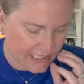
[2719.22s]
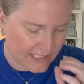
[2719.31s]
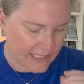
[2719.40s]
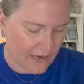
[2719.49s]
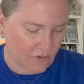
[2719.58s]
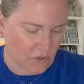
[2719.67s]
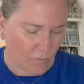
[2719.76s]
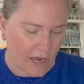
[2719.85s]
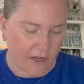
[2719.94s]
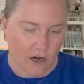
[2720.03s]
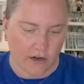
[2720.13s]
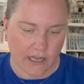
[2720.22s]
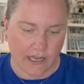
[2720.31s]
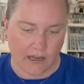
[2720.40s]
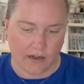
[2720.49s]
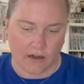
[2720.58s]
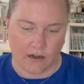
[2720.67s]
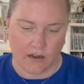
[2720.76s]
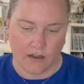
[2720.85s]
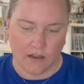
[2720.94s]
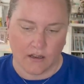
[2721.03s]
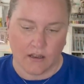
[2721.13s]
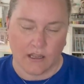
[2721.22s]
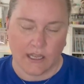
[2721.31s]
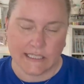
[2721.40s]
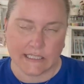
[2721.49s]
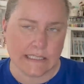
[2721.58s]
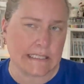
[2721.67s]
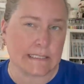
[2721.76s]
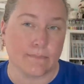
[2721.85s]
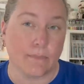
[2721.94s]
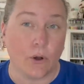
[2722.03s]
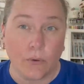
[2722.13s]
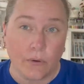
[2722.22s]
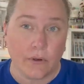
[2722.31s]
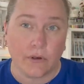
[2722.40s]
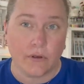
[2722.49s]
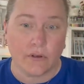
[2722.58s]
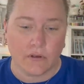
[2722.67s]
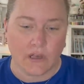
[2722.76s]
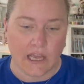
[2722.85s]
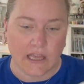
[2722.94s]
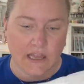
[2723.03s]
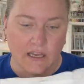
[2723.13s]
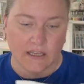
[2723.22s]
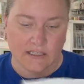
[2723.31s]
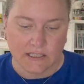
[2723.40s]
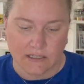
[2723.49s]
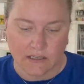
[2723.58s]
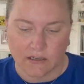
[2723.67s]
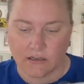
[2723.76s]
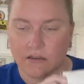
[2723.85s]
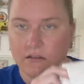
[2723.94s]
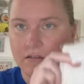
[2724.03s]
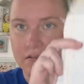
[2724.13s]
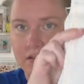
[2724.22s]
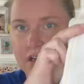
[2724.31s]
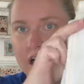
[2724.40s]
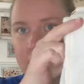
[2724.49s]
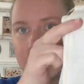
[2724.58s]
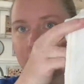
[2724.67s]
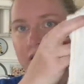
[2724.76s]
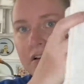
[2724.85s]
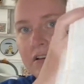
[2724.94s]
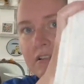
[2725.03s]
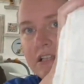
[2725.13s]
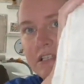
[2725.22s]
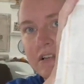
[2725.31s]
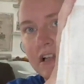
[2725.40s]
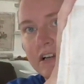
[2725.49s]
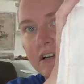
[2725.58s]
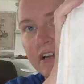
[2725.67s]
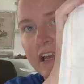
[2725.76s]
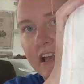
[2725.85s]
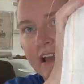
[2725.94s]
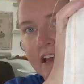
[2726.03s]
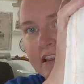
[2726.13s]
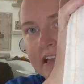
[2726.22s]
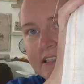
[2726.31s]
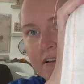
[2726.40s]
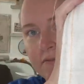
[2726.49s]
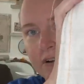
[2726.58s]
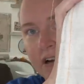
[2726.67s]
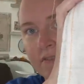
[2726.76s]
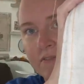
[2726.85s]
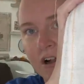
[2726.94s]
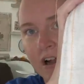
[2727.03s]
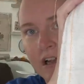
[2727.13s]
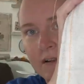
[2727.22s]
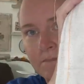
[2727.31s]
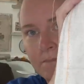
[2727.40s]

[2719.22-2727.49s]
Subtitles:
count Zweigart in, is it Smoke? I think is the color, this color. That's how far I've gotten.